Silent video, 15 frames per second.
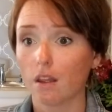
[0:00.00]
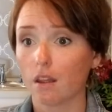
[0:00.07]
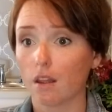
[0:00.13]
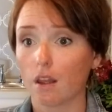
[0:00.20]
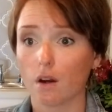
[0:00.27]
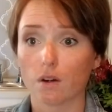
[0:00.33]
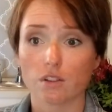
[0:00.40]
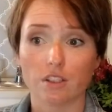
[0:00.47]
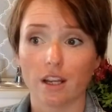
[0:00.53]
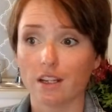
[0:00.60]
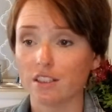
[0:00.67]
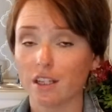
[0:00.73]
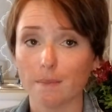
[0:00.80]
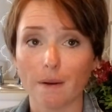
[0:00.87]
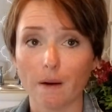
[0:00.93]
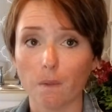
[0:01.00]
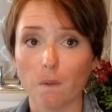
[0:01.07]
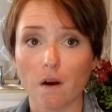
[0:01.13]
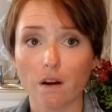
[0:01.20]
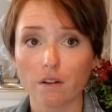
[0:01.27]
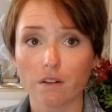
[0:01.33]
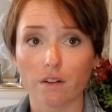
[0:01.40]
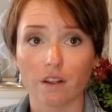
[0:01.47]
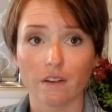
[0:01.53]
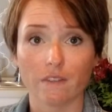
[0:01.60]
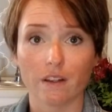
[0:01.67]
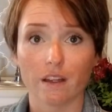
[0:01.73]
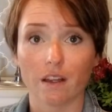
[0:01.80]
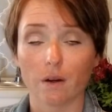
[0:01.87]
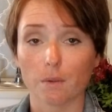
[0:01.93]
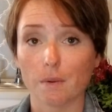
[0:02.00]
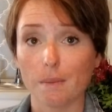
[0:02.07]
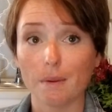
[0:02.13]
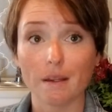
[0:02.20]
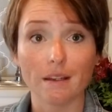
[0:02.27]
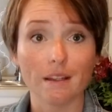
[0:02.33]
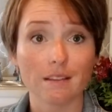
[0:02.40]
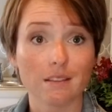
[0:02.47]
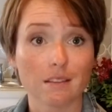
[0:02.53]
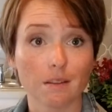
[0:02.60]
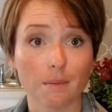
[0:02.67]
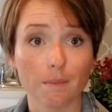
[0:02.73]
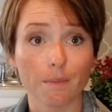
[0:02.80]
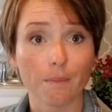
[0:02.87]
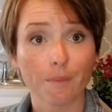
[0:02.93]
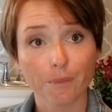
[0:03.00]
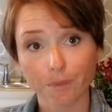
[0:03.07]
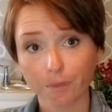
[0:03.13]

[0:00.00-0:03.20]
or change the amount of water you're giving it, or maybe it needs some